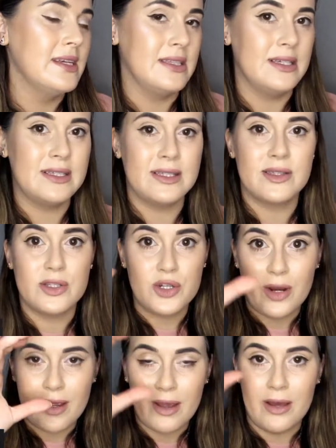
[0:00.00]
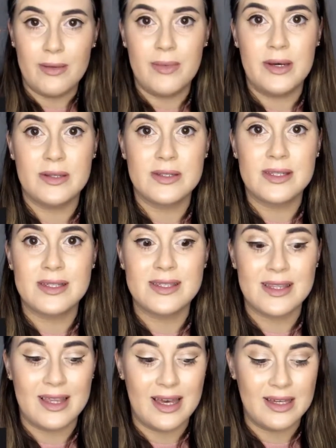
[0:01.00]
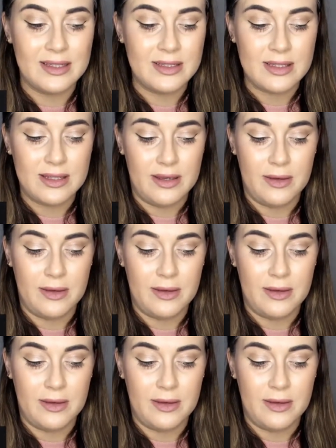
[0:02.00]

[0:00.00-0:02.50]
These are the dry eye masks that